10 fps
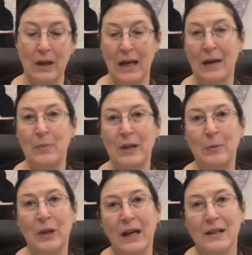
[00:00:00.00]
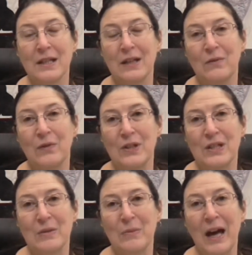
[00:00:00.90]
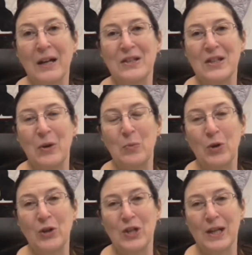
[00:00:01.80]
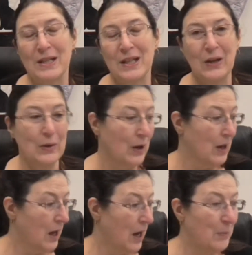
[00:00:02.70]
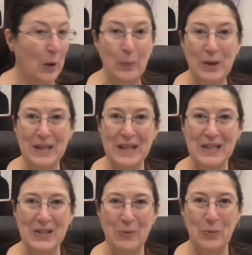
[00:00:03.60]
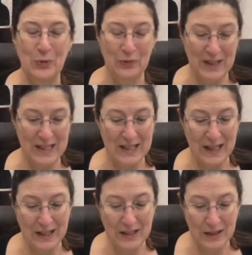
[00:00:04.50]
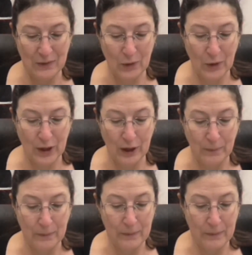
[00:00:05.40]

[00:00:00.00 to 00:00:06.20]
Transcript: I had people asking for some hand sewing projects, so I'm hoping this will fit in nicely for you.